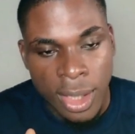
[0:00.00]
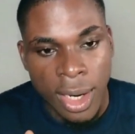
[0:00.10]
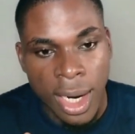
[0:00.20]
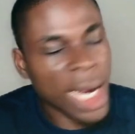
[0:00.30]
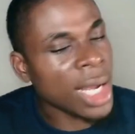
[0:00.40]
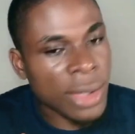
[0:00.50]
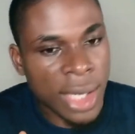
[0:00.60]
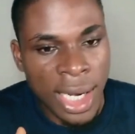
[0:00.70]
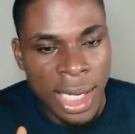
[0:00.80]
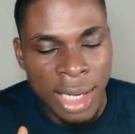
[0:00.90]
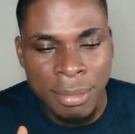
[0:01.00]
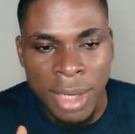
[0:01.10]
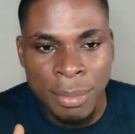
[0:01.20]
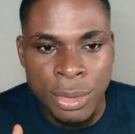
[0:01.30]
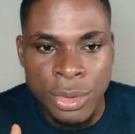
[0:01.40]
I am
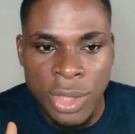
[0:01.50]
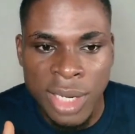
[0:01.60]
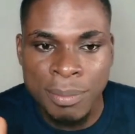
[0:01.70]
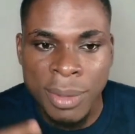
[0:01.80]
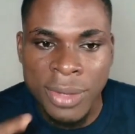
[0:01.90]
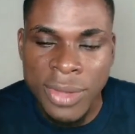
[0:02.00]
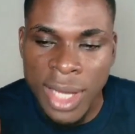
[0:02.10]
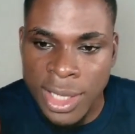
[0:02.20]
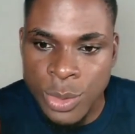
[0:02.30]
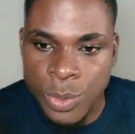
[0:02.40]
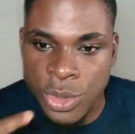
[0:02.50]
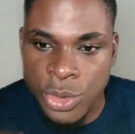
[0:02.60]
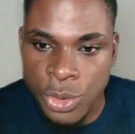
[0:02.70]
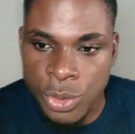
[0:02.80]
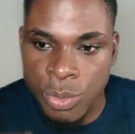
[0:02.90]
able to empathize with
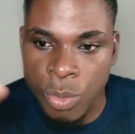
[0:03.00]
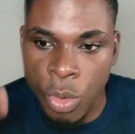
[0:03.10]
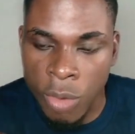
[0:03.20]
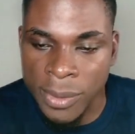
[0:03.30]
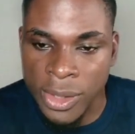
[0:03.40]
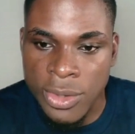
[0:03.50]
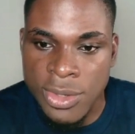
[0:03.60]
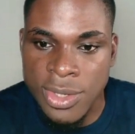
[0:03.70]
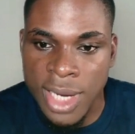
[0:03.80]
you more because